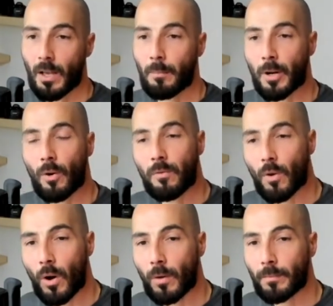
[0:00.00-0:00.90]
But
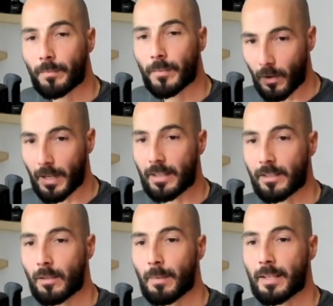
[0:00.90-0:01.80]
overall, it
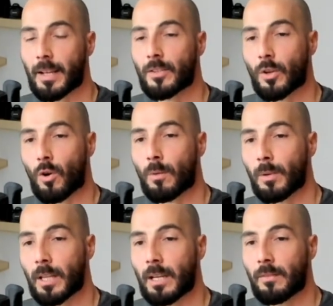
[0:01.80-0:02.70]
still maintains the core
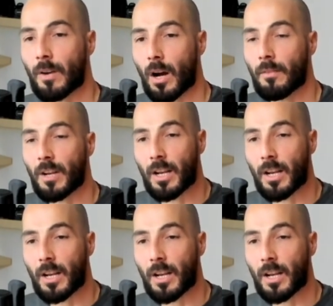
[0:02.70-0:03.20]
belief of